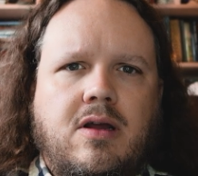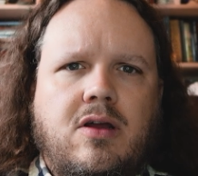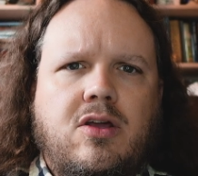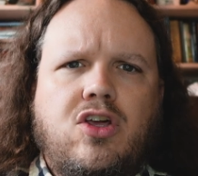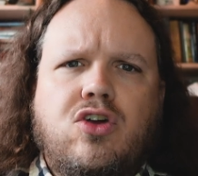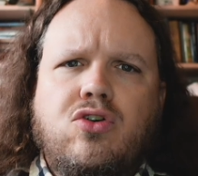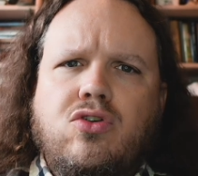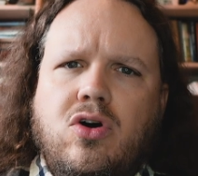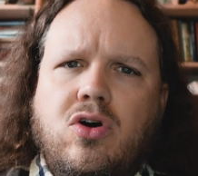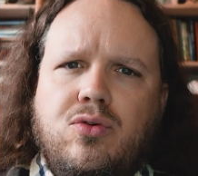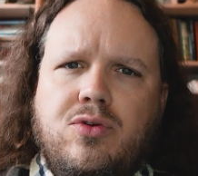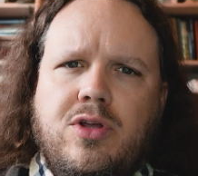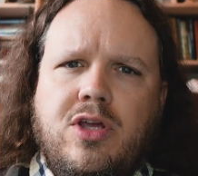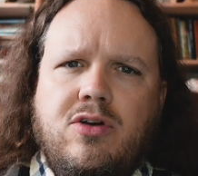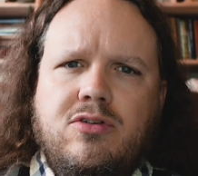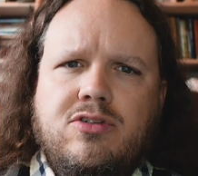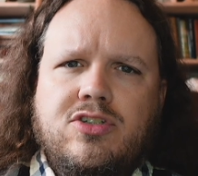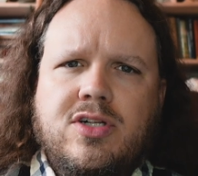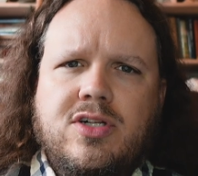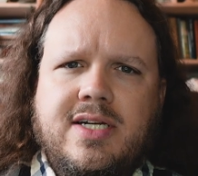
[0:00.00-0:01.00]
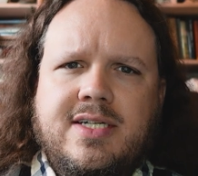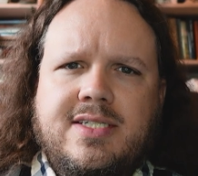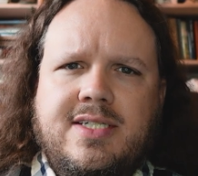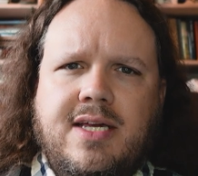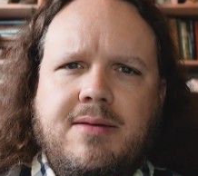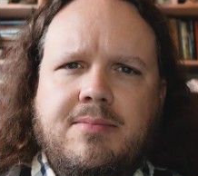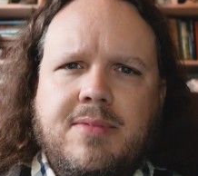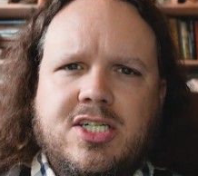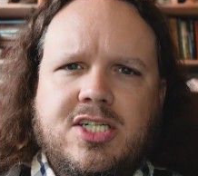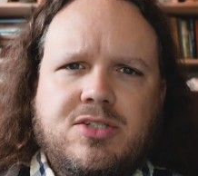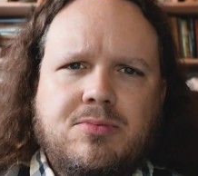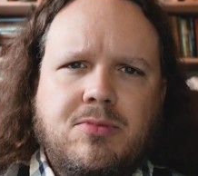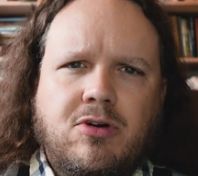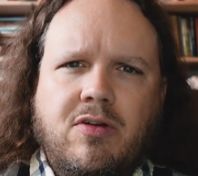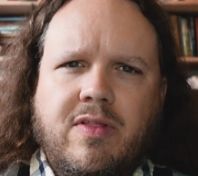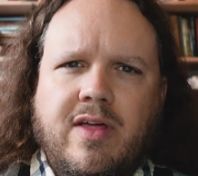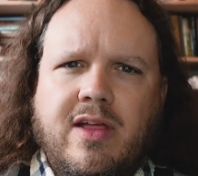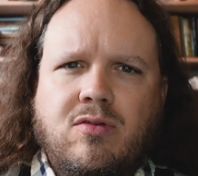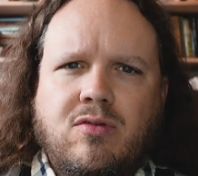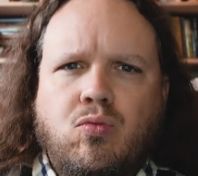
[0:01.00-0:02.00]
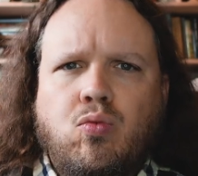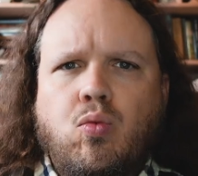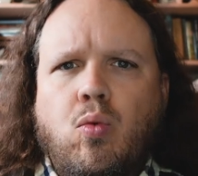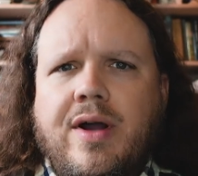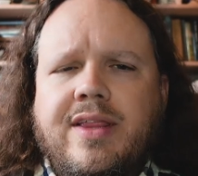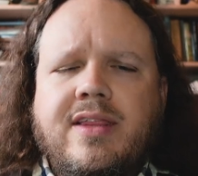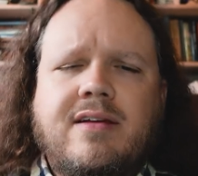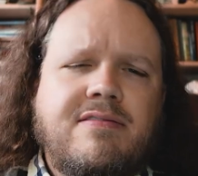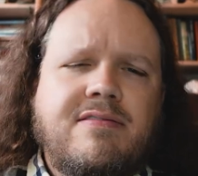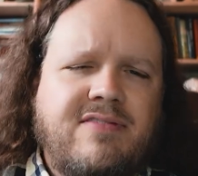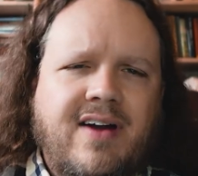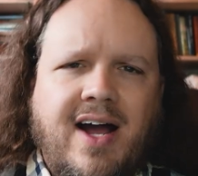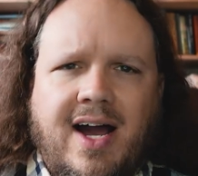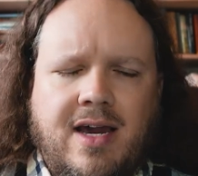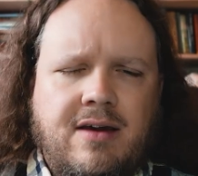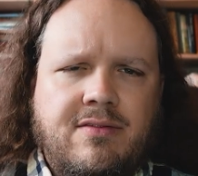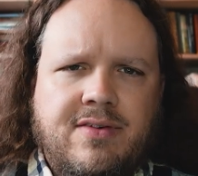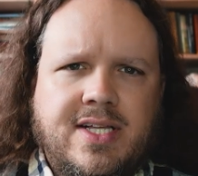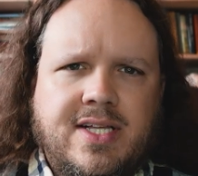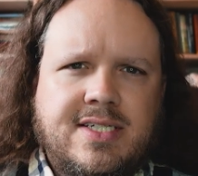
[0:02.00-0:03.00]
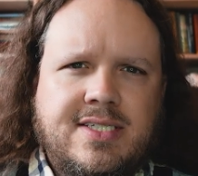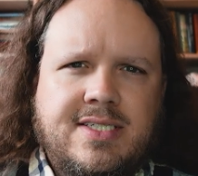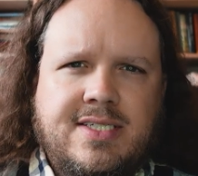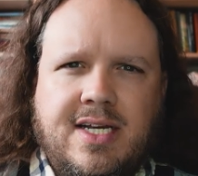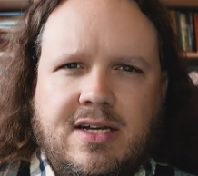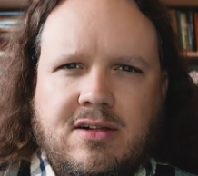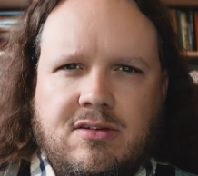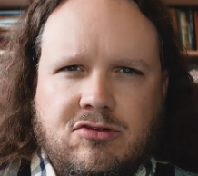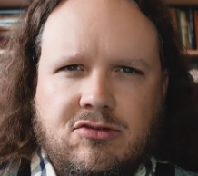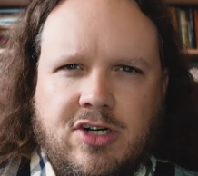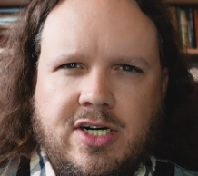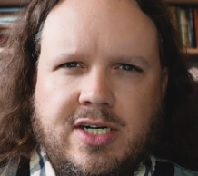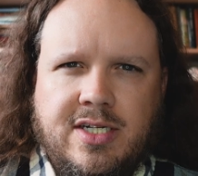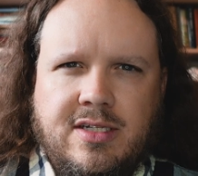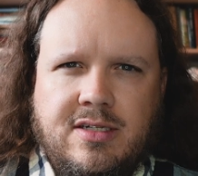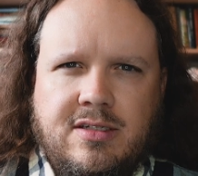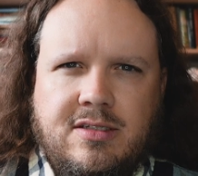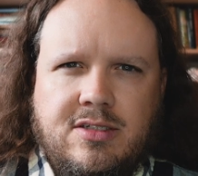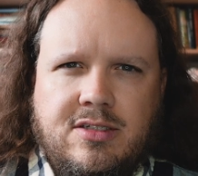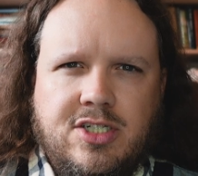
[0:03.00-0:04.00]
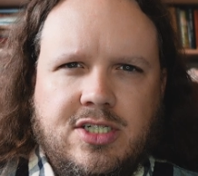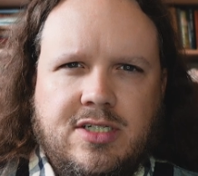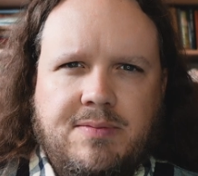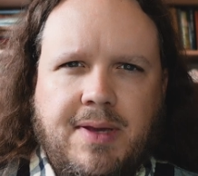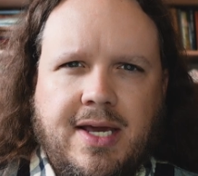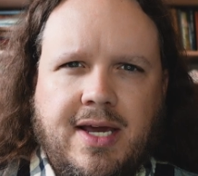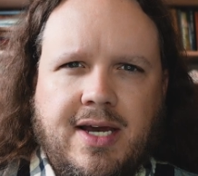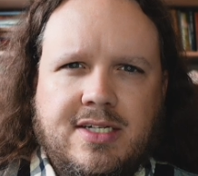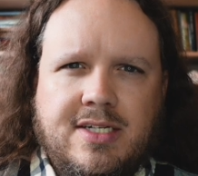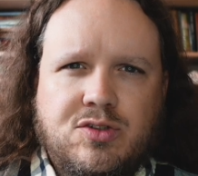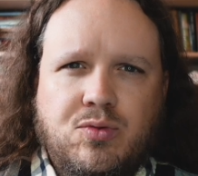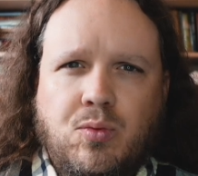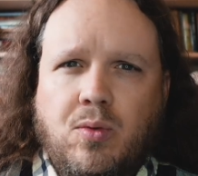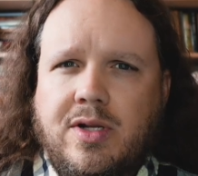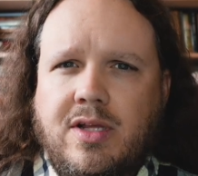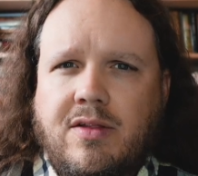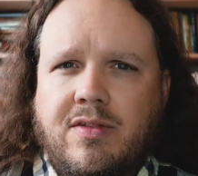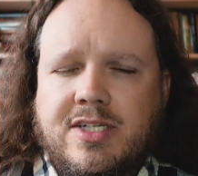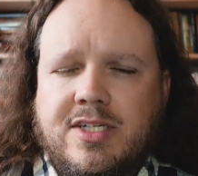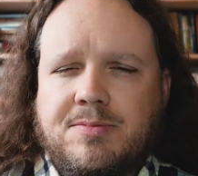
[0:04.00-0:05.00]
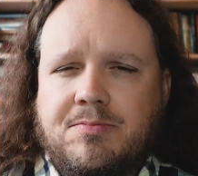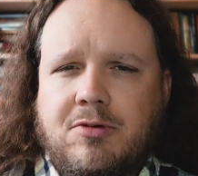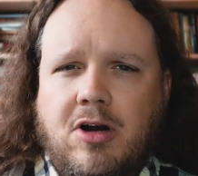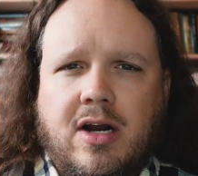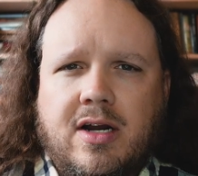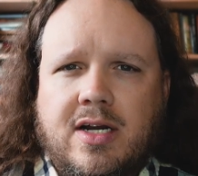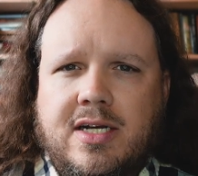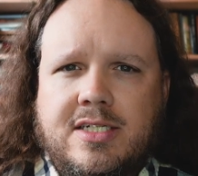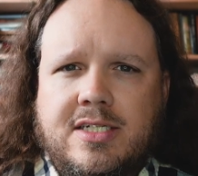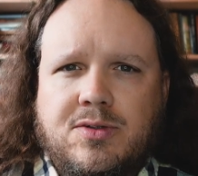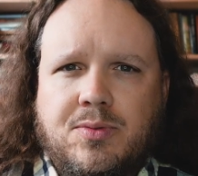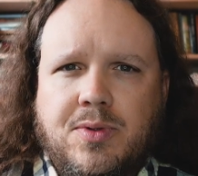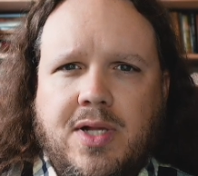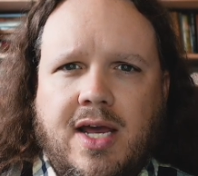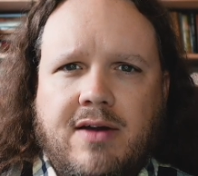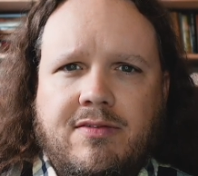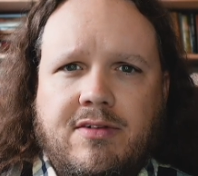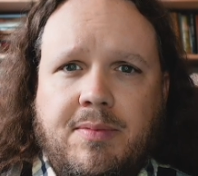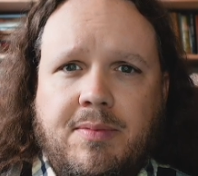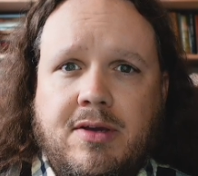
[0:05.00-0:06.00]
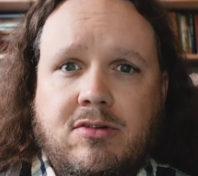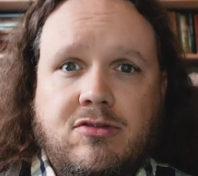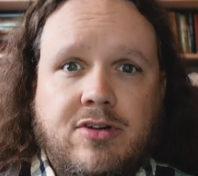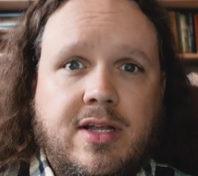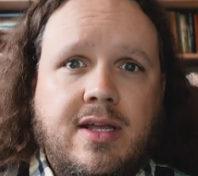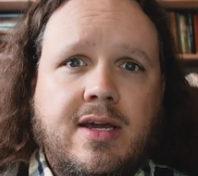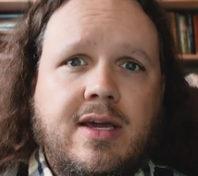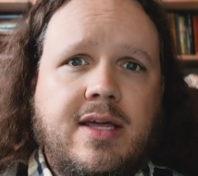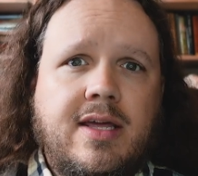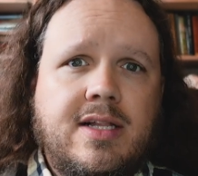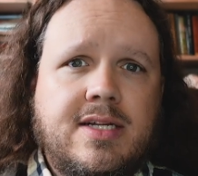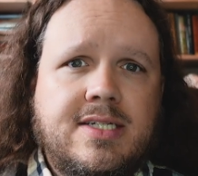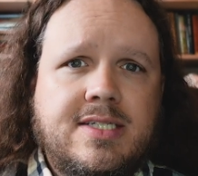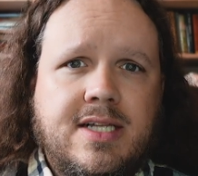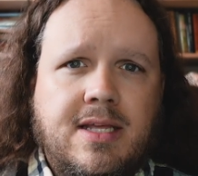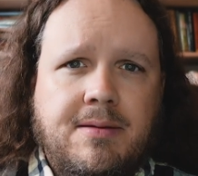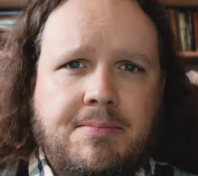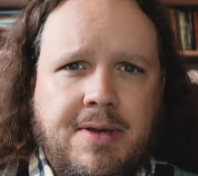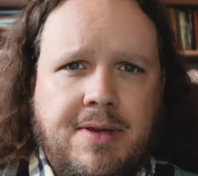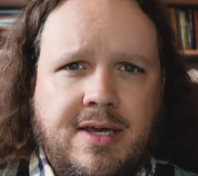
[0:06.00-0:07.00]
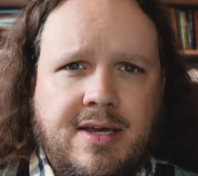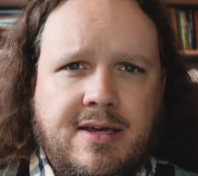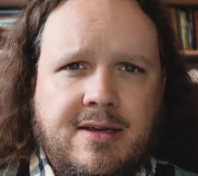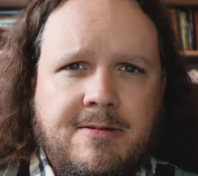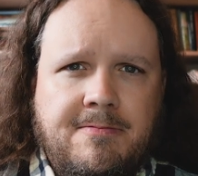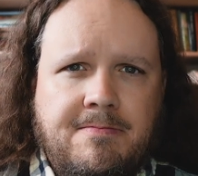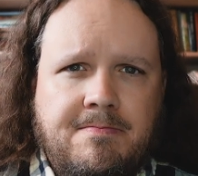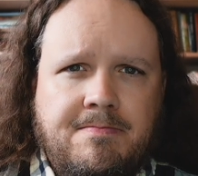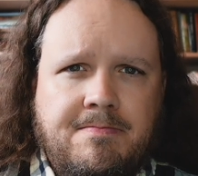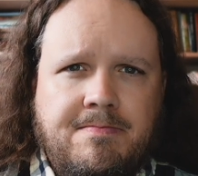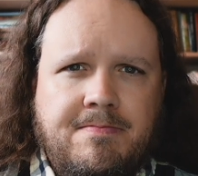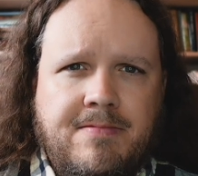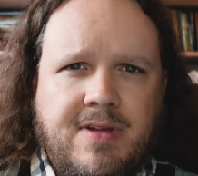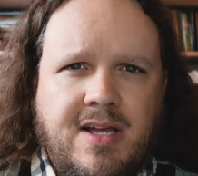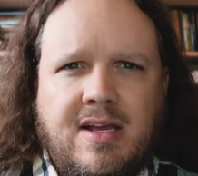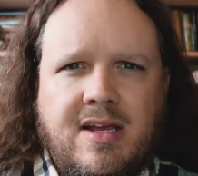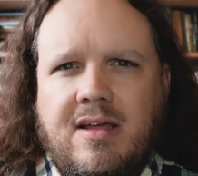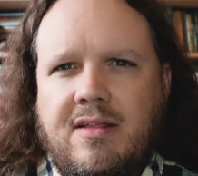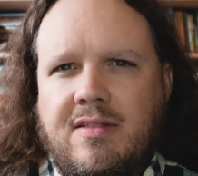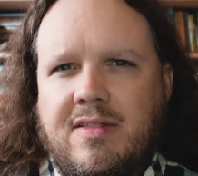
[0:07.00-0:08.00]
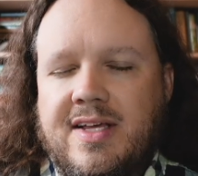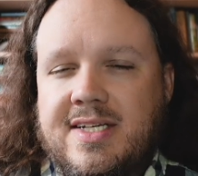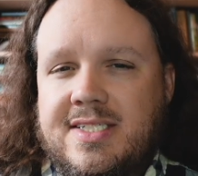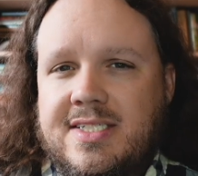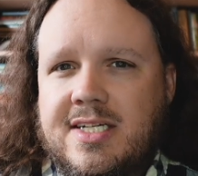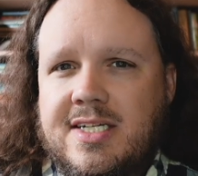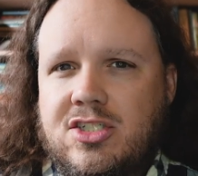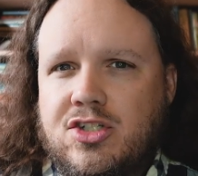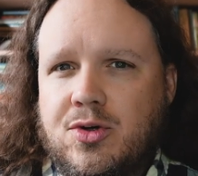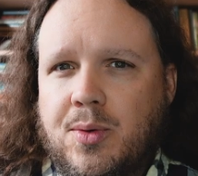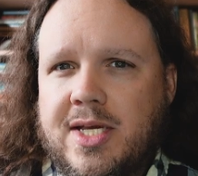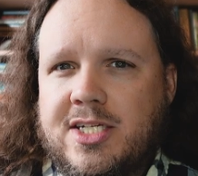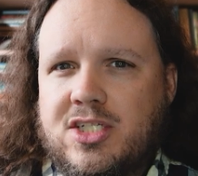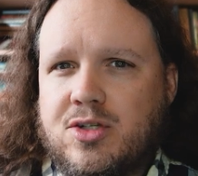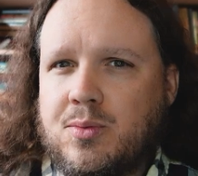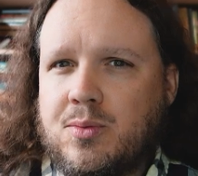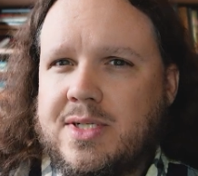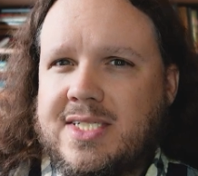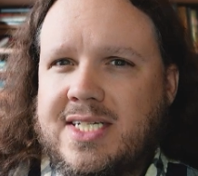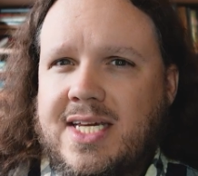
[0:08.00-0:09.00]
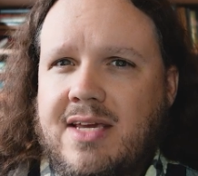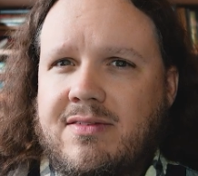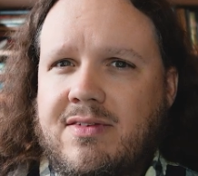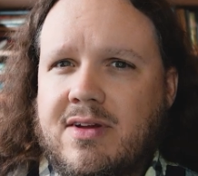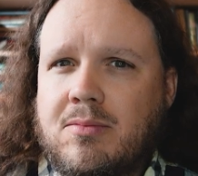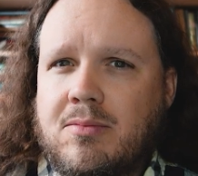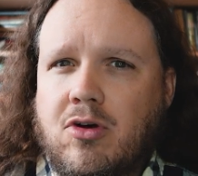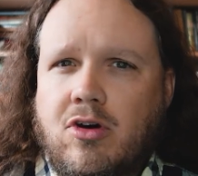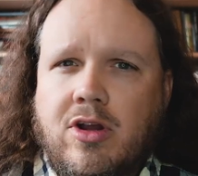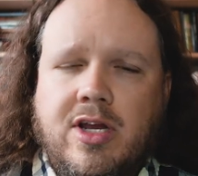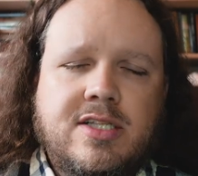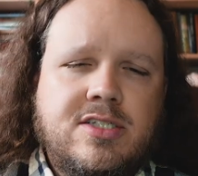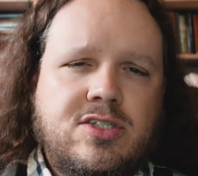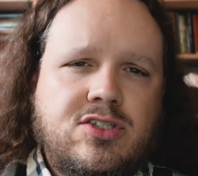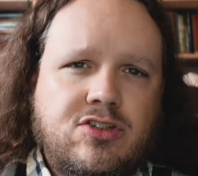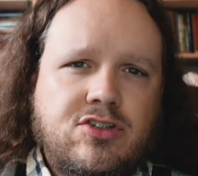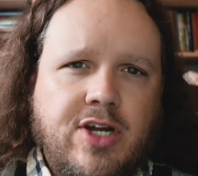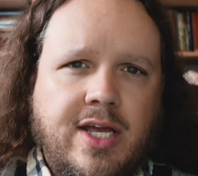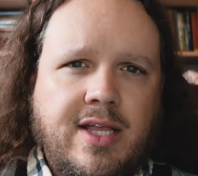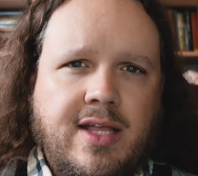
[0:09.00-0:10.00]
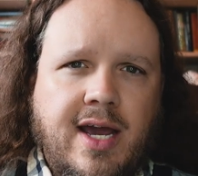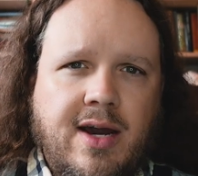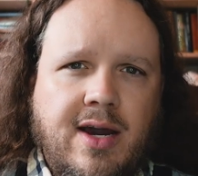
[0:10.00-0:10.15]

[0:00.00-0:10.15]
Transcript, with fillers: You don't usually see much more than 1 to 5 in a single run, just because one of the sprockets would have to be ridiculously big. This situation was even more constrained,